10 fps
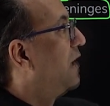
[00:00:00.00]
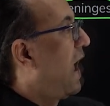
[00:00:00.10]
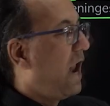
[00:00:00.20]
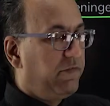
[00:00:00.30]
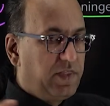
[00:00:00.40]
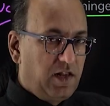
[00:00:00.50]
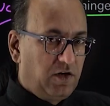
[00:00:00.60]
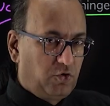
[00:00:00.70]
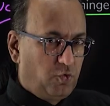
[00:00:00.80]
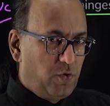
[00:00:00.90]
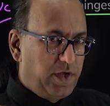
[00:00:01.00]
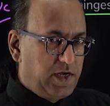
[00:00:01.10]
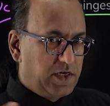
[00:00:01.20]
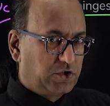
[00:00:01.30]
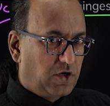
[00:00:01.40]
And within 2
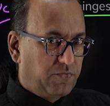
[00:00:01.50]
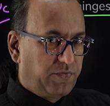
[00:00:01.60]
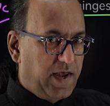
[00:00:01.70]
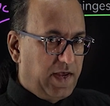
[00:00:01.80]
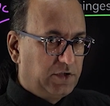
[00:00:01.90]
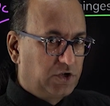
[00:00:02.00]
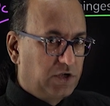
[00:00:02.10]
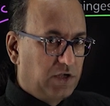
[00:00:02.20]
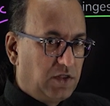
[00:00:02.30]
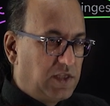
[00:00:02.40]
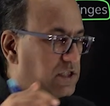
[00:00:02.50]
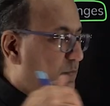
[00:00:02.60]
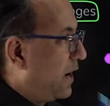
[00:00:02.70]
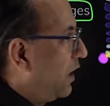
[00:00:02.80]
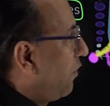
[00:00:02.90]
years of age, this
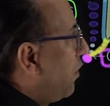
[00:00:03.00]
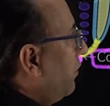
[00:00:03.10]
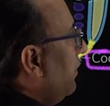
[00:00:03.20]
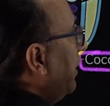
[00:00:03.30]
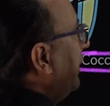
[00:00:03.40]
spinal cord will